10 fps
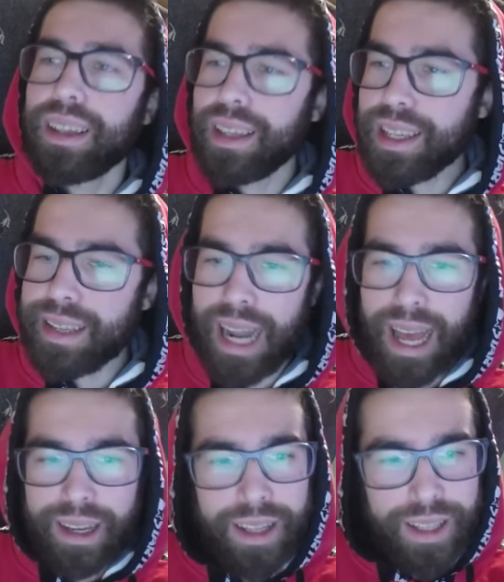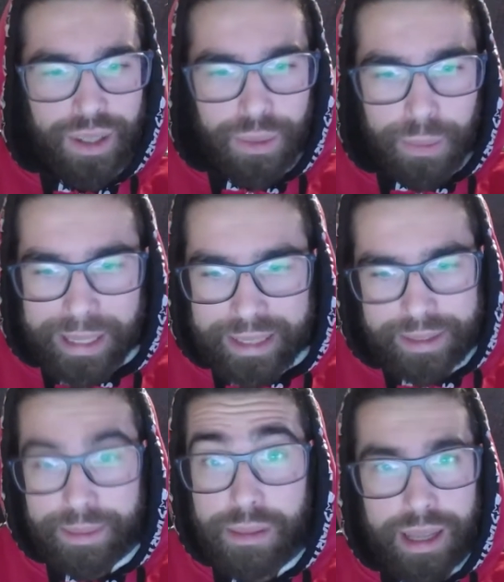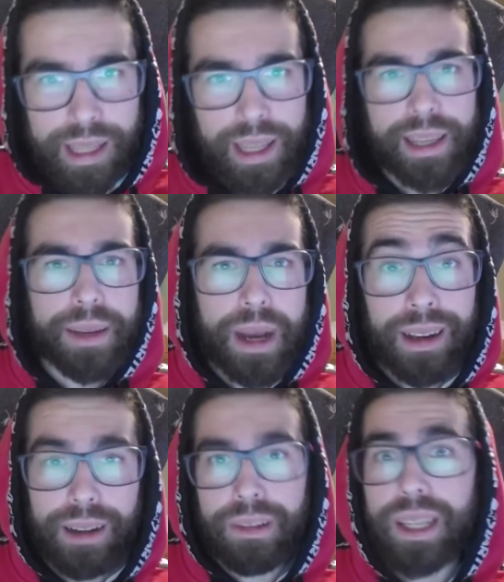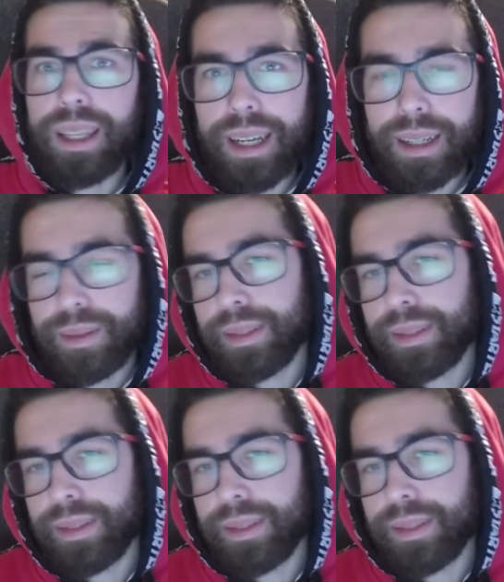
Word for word: is like, what the heck am I living here?